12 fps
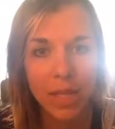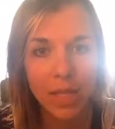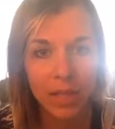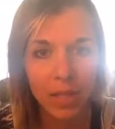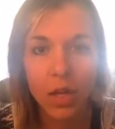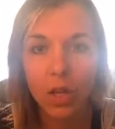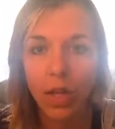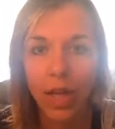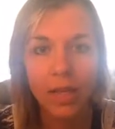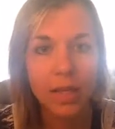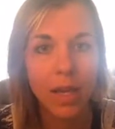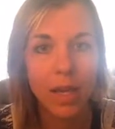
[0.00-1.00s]
as little
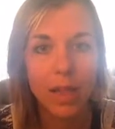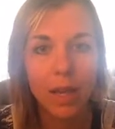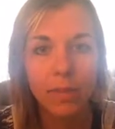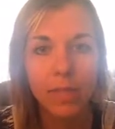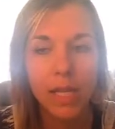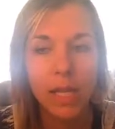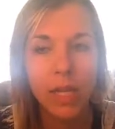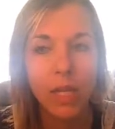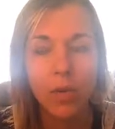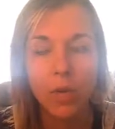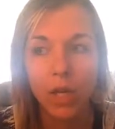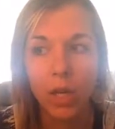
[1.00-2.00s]
as like them sending
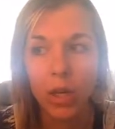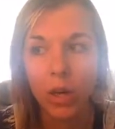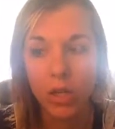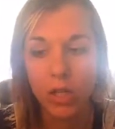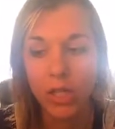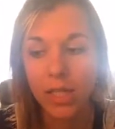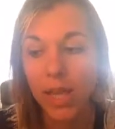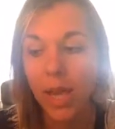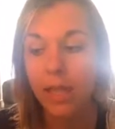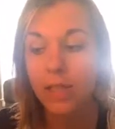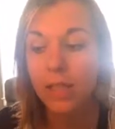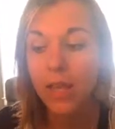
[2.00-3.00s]
you an encouraging
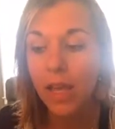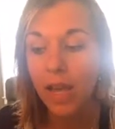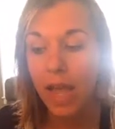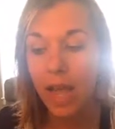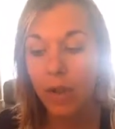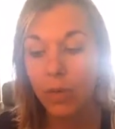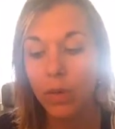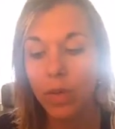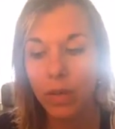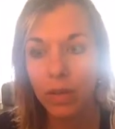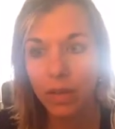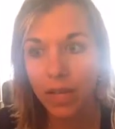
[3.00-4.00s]
text. And I would
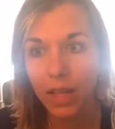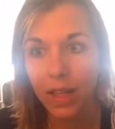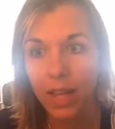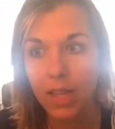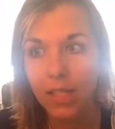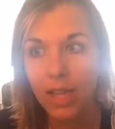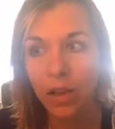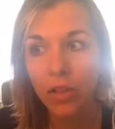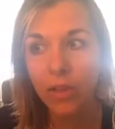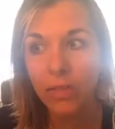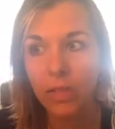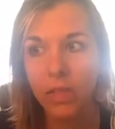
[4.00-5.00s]
literally like tell
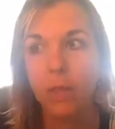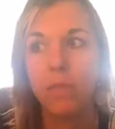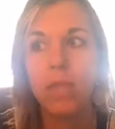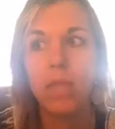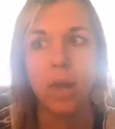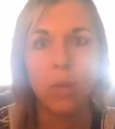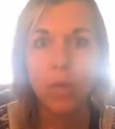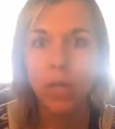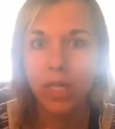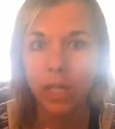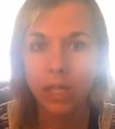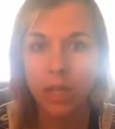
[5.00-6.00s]
them something that
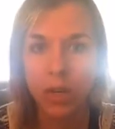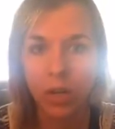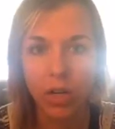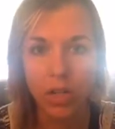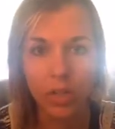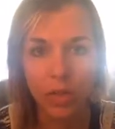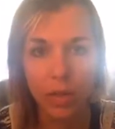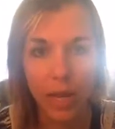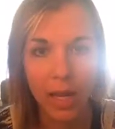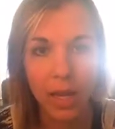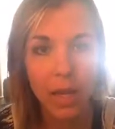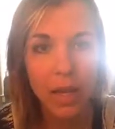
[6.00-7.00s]
really does encourage you,
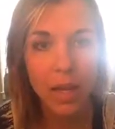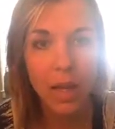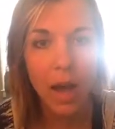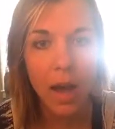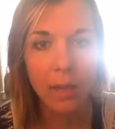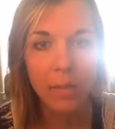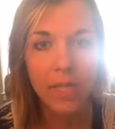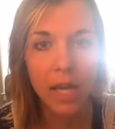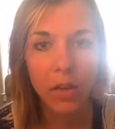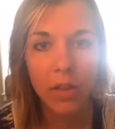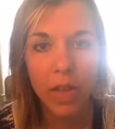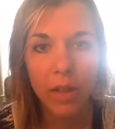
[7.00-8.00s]
like
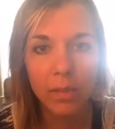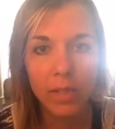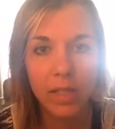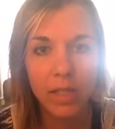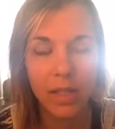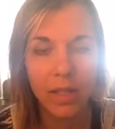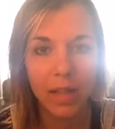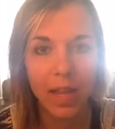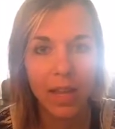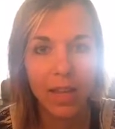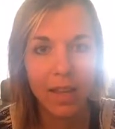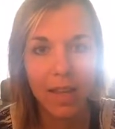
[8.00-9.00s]
tell them to
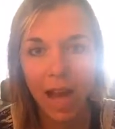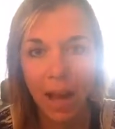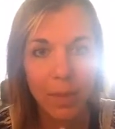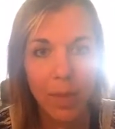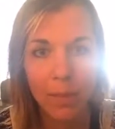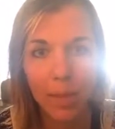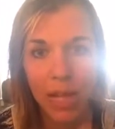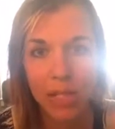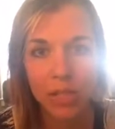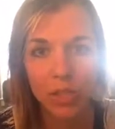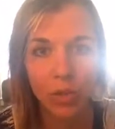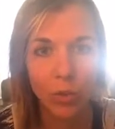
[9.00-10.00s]
like copy and
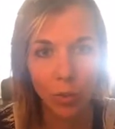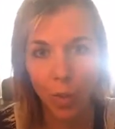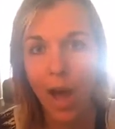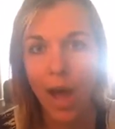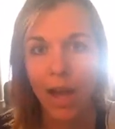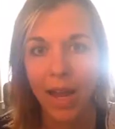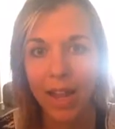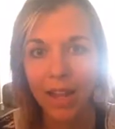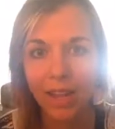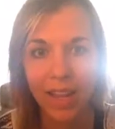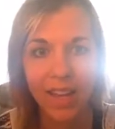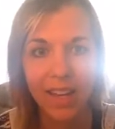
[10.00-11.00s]
paste your why
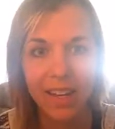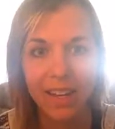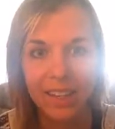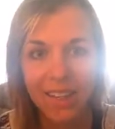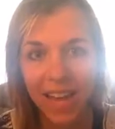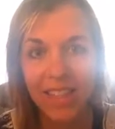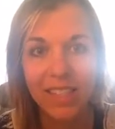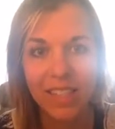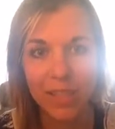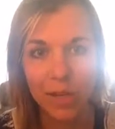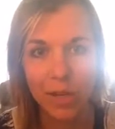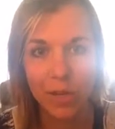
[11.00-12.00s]
and text it
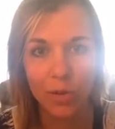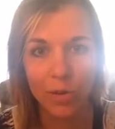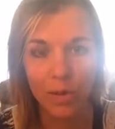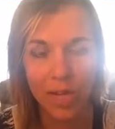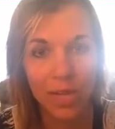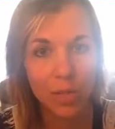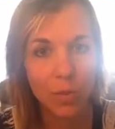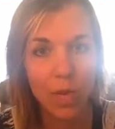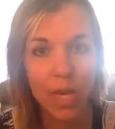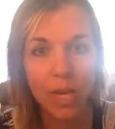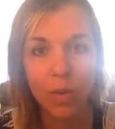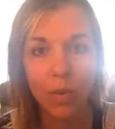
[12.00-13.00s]
to you each
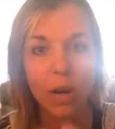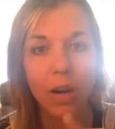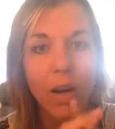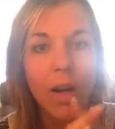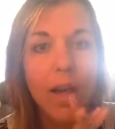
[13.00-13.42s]
week. Or